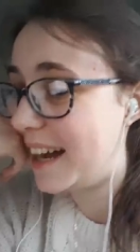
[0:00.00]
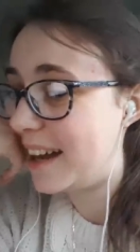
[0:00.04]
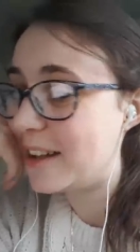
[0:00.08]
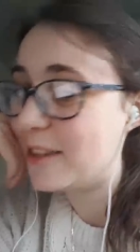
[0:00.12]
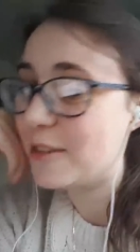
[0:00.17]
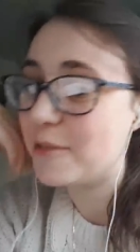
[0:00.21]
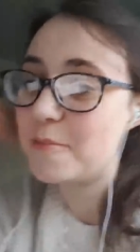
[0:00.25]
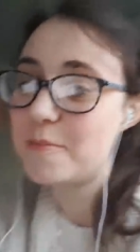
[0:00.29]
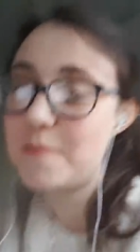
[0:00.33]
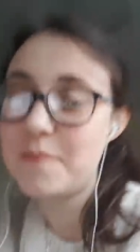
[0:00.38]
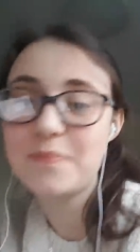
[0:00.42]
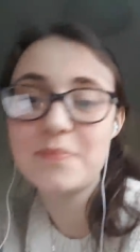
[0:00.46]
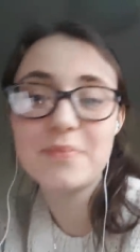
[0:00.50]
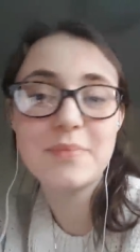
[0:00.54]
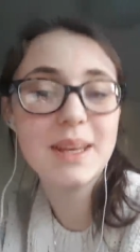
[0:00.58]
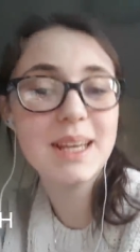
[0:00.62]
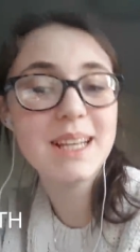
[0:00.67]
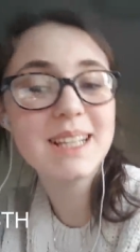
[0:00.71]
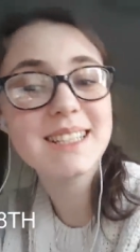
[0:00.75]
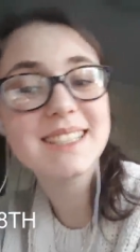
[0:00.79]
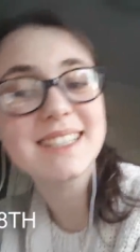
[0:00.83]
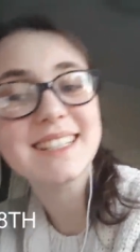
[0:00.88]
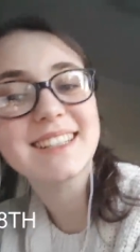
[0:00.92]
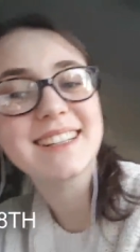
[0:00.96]
Um,
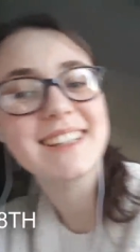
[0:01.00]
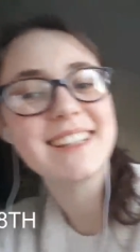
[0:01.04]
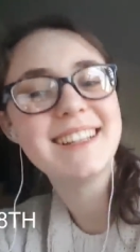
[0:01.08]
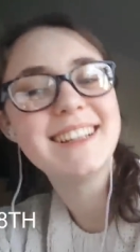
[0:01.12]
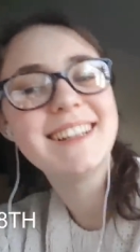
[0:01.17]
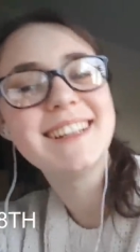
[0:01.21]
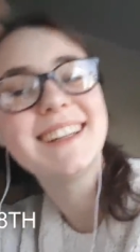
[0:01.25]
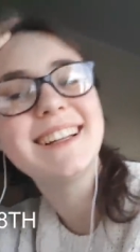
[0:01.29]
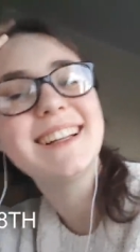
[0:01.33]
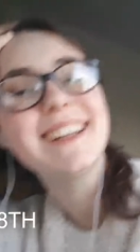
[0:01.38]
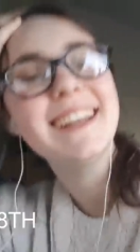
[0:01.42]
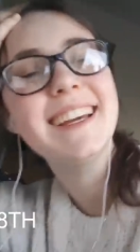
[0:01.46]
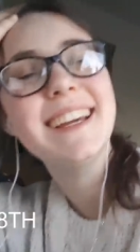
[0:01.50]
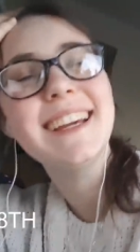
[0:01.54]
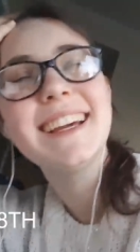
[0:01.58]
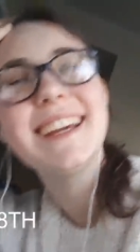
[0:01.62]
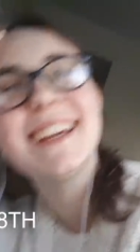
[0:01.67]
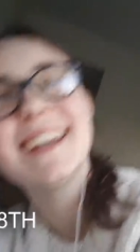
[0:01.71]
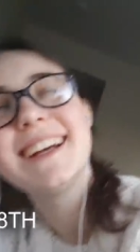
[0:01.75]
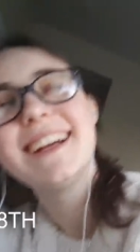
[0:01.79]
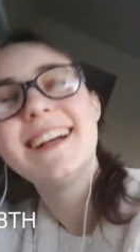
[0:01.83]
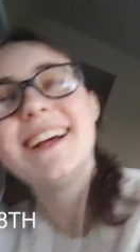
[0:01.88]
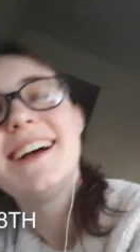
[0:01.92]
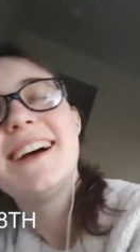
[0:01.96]
basically,
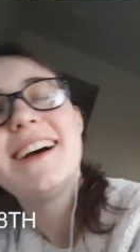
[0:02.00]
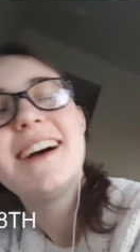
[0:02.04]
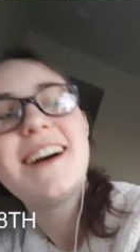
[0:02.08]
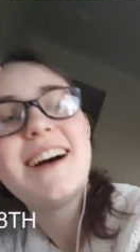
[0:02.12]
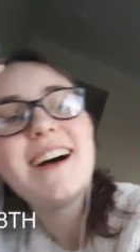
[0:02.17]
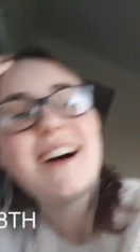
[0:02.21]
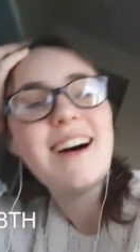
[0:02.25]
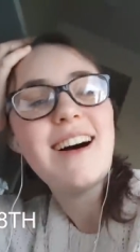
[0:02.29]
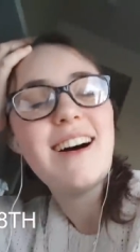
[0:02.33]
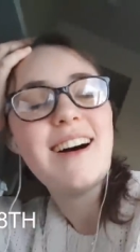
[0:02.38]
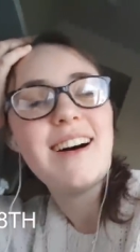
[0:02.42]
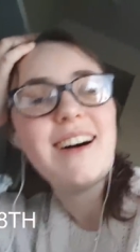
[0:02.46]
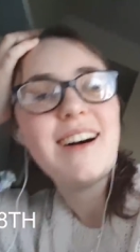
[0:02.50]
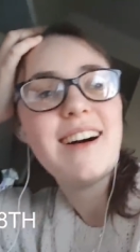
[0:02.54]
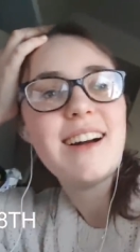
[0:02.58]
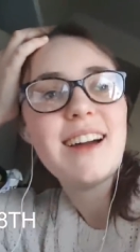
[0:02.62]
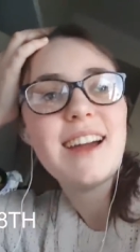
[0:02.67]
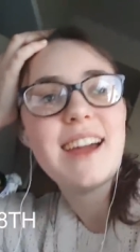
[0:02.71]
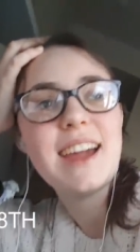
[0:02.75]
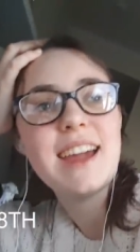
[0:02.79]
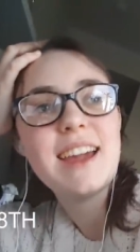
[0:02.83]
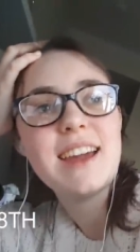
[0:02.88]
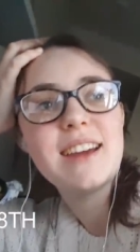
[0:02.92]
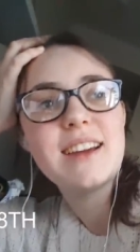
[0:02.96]

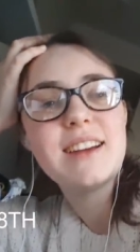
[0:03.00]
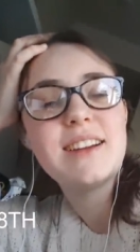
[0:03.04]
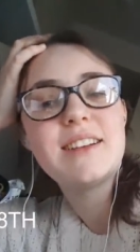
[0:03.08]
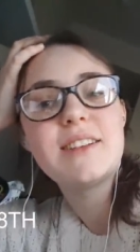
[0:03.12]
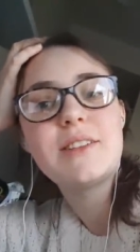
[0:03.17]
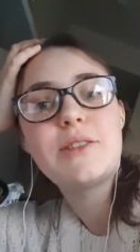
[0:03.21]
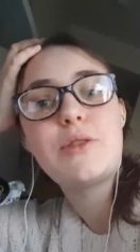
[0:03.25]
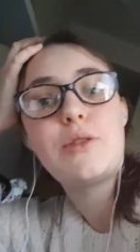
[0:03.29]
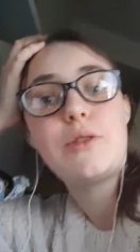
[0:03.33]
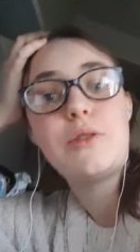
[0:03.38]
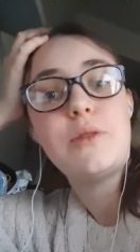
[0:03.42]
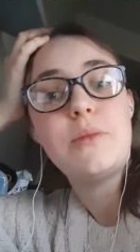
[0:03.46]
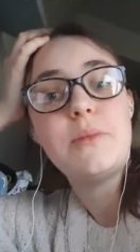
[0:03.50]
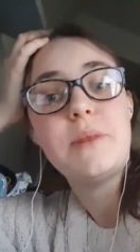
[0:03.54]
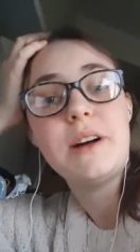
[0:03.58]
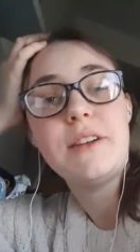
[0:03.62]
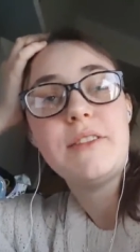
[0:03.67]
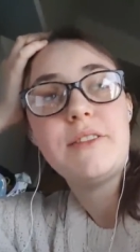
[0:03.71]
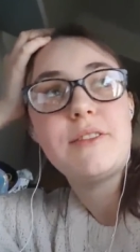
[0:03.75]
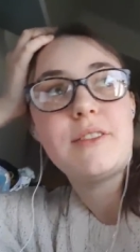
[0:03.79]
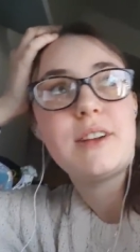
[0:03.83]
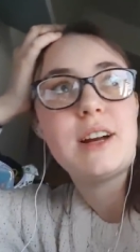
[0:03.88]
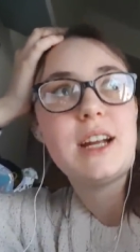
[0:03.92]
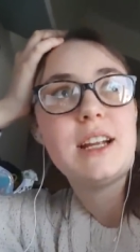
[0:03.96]
I caught my
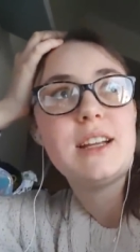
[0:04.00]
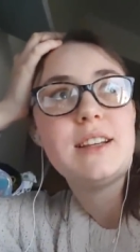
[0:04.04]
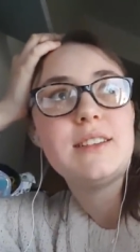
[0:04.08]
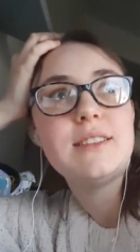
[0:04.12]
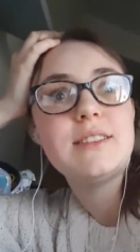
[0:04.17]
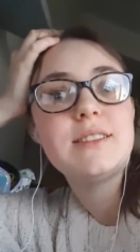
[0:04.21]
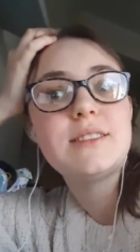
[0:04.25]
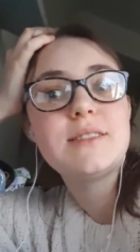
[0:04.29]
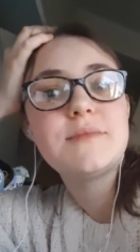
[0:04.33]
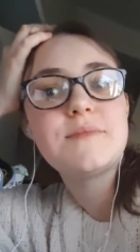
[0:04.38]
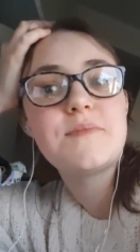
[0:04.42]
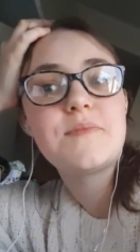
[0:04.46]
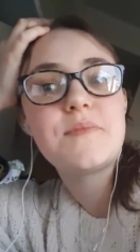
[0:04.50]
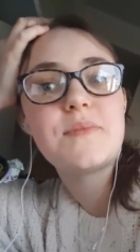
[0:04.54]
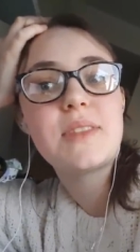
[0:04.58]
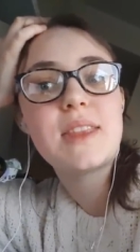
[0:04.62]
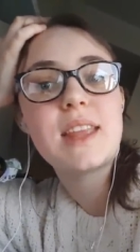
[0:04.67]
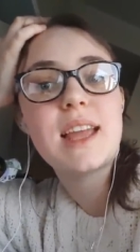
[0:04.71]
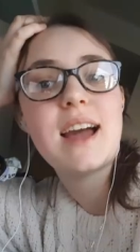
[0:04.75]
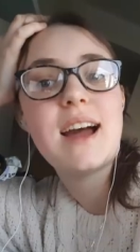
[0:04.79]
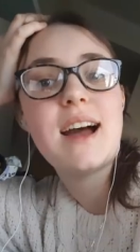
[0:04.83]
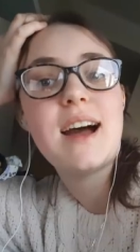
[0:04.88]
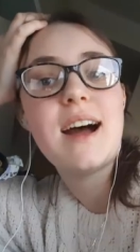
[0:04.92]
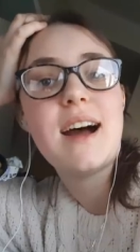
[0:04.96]
friend
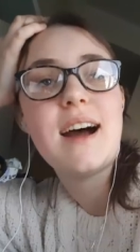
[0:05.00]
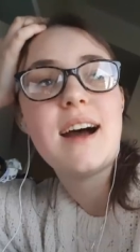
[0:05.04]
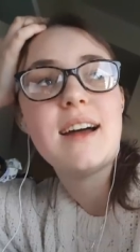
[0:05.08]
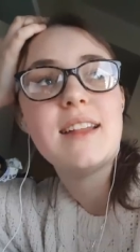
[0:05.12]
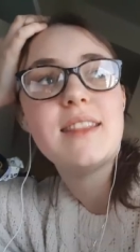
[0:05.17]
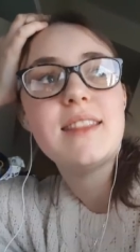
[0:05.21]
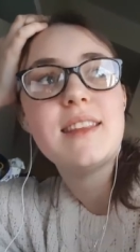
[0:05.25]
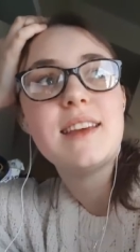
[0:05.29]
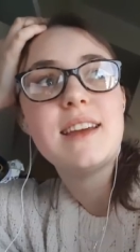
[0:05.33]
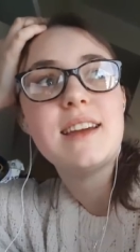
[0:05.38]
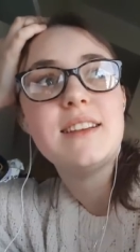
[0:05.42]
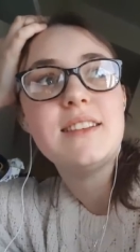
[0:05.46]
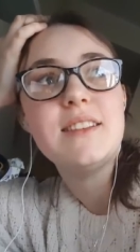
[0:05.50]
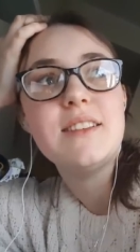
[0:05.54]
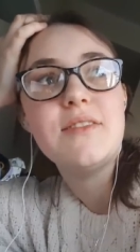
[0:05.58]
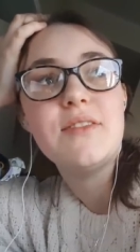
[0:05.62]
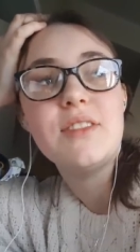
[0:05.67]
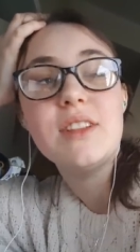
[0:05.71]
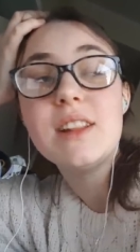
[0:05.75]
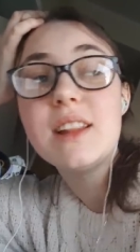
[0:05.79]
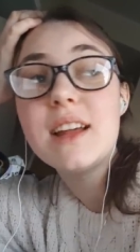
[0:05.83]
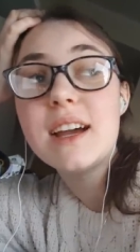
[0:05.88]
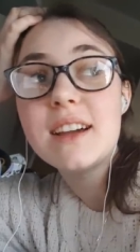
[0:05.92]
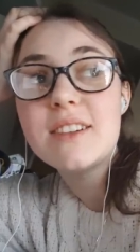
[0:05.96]
at the end of
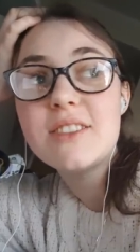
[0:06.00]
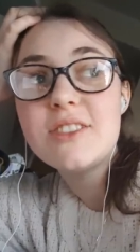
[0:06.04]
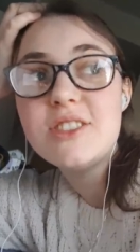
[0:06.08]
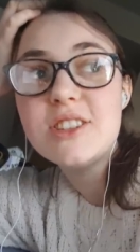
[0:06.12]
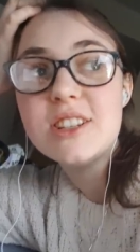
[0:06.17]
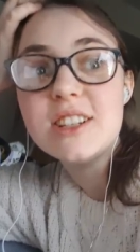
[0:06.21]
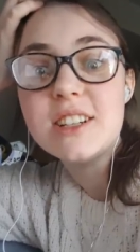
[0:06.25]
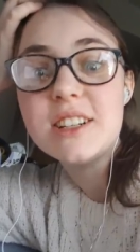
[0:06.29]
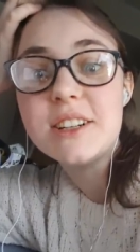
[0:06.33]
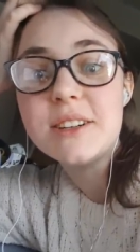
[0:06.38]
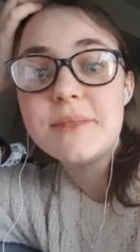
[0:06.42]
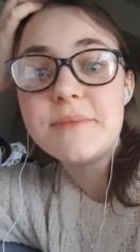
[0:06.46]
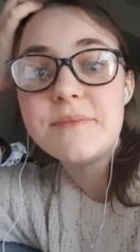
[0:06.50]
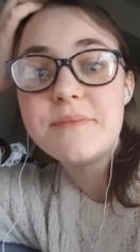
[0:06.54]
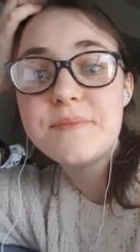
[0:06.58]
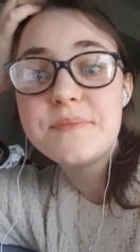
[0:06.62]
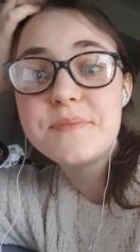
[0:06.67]
the lecture